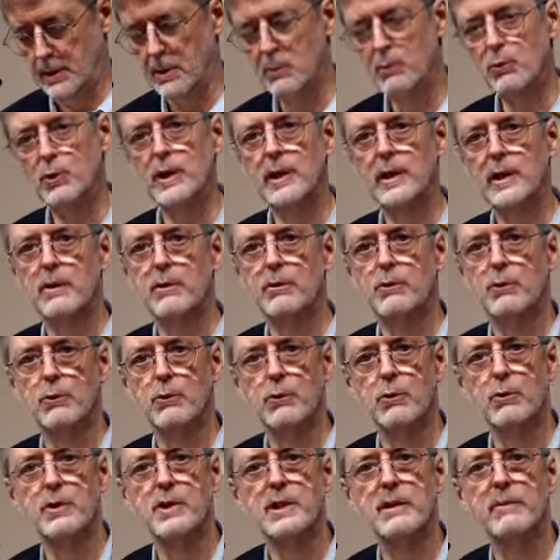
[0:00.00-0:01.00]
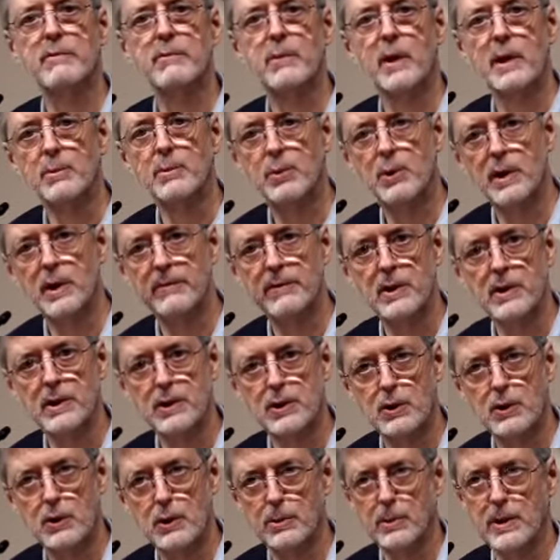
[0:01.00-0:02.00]
And reading through some of my
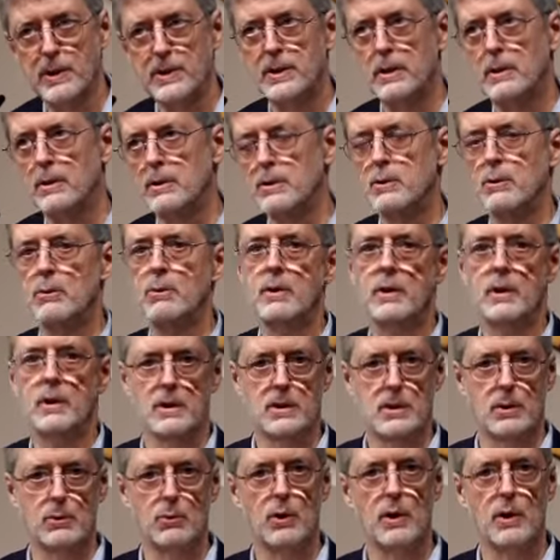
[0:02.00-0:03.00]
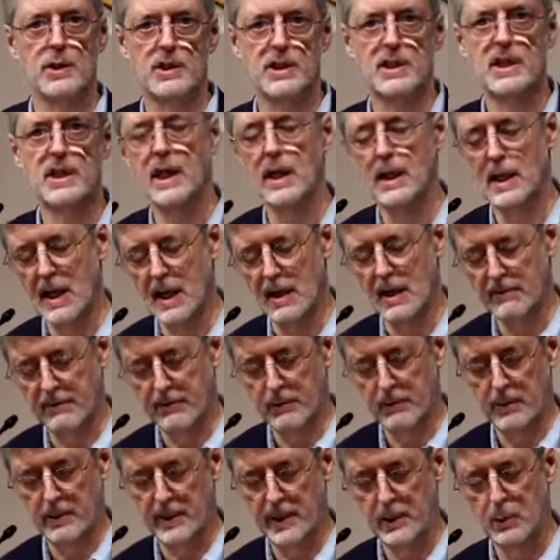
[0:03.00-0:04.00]
previous sermons, there are two things that really stand
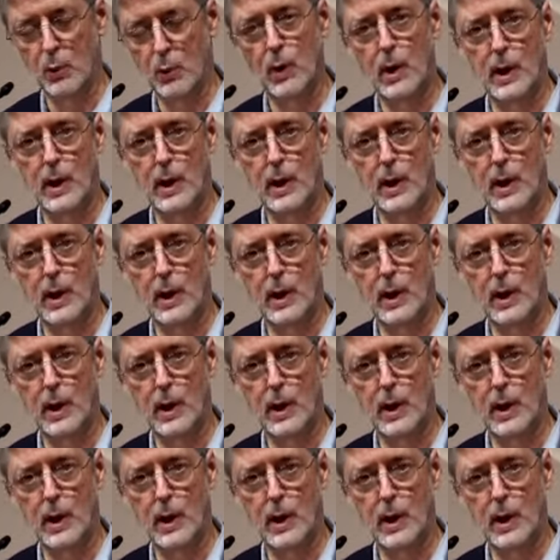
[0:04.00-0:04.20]
out for me.